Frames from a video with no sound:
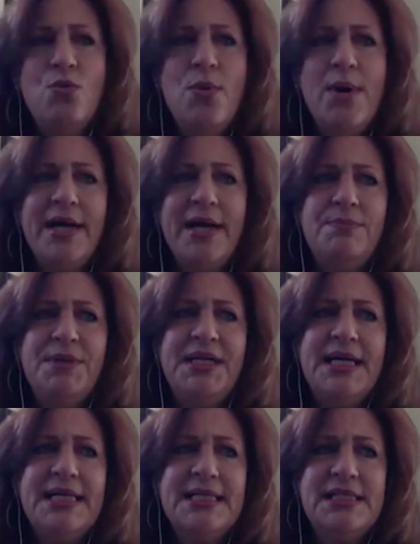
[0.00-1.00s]
Well,
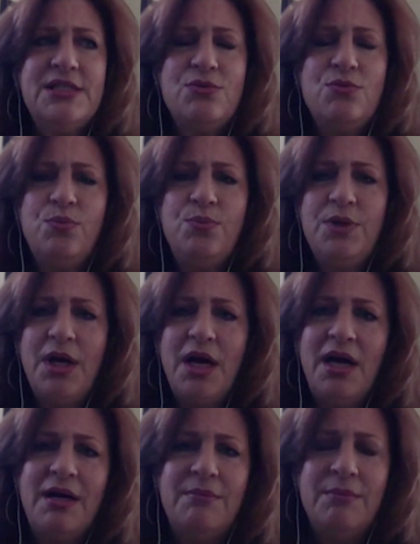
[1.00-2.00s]
because
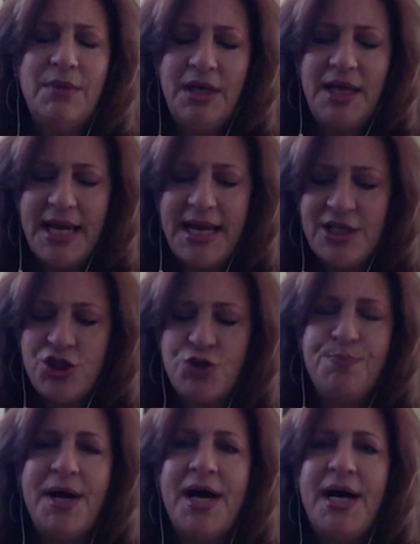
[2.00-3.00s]
each
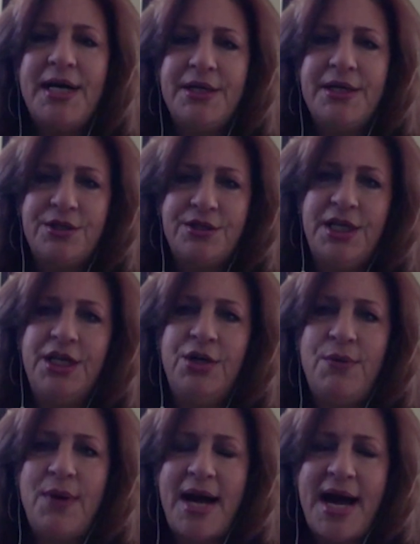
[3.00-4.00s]
buyer that you
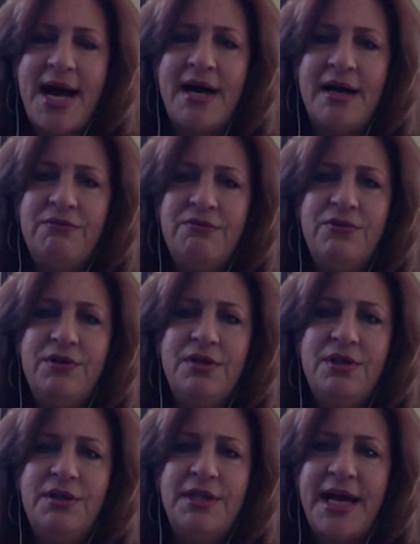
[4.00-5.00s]
have,
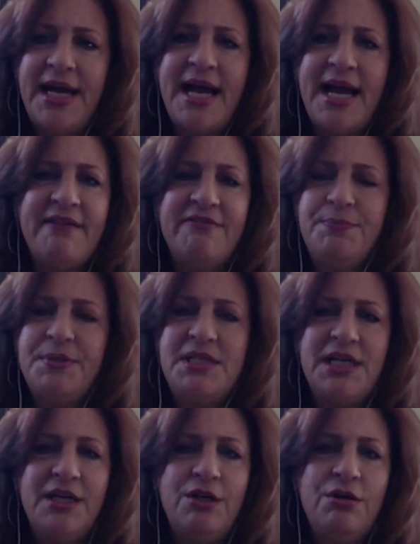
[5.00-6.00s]
they have a
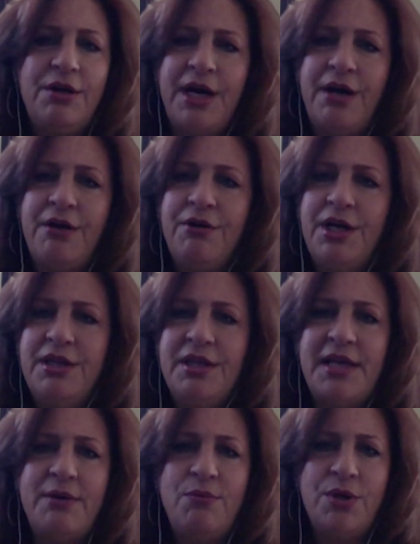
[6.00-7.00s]
particular area that
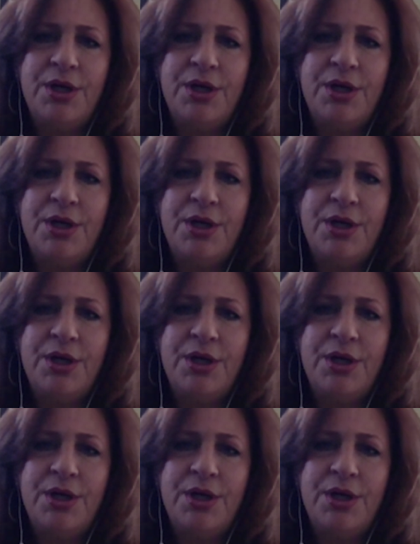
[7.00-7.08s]
they want to